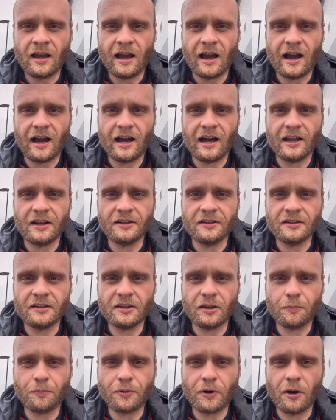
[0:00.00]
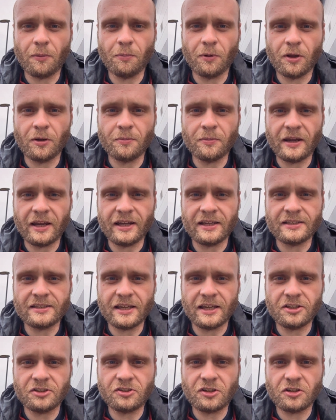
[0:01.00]
And the problem is
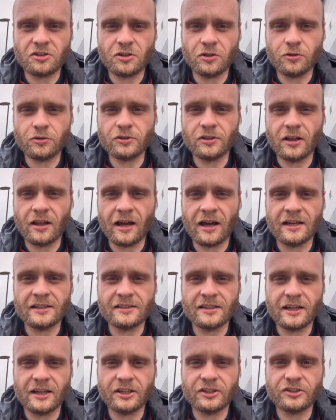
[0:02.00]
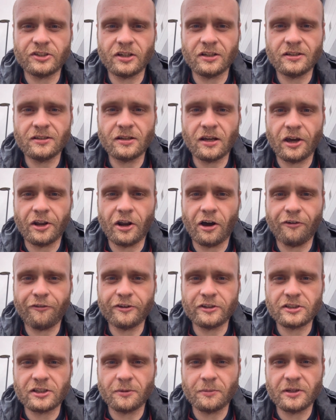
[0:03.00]
institutionalisation and
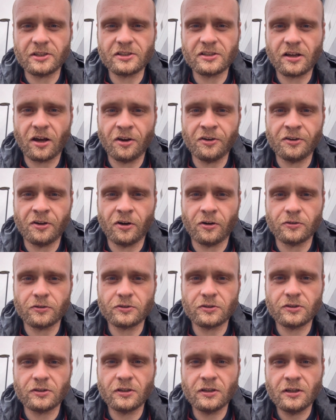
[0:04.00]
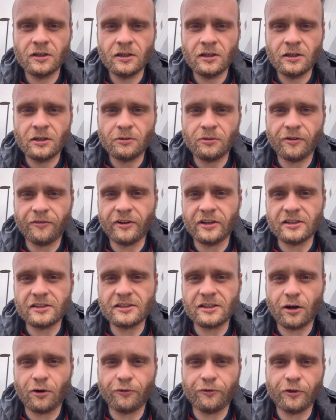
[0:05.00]
officer misconduct within
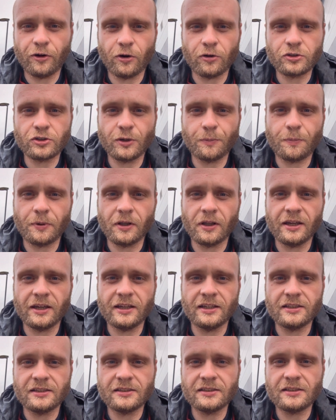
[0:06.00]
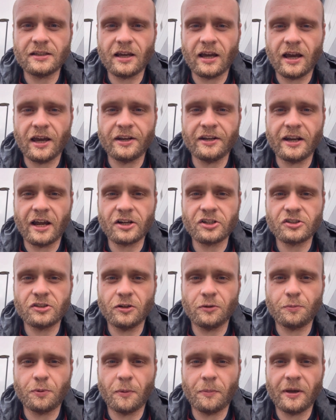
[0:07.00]
South Yorkshire Police and
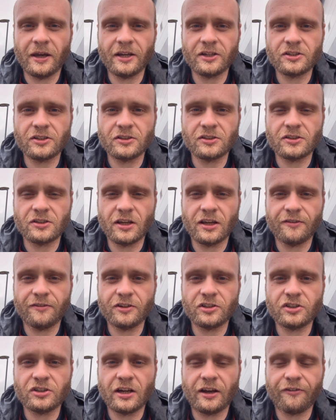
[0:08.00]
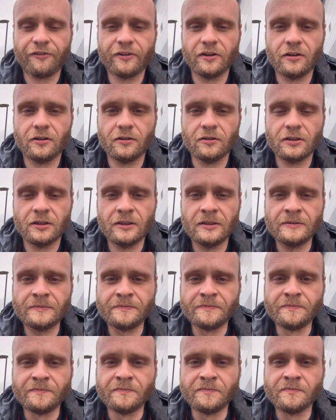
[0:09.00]
National Probation Service Sheffield.
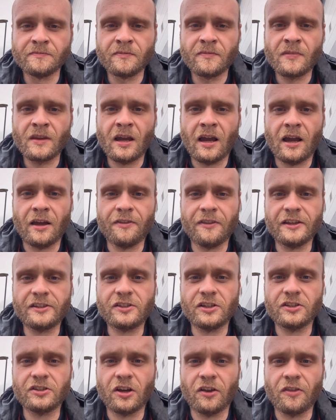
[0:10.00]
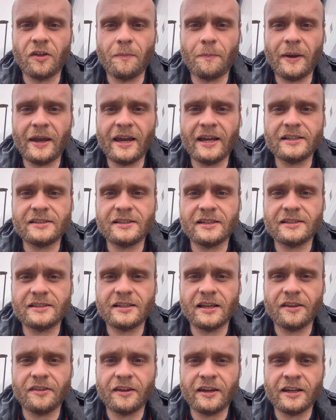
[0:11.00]
And this is on the basis
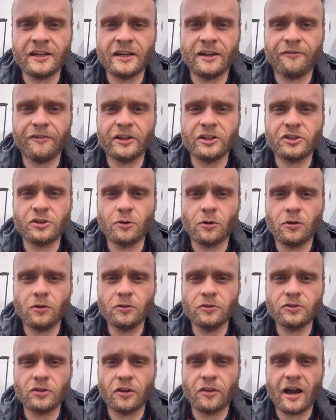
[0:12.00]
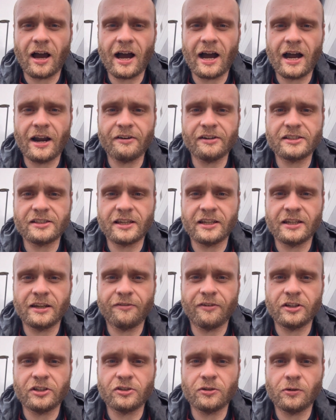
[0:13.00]
that the individuals, or the high-risk
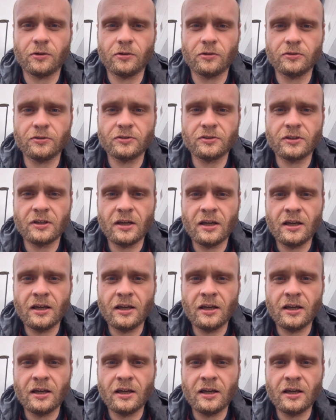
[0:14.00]
individuals,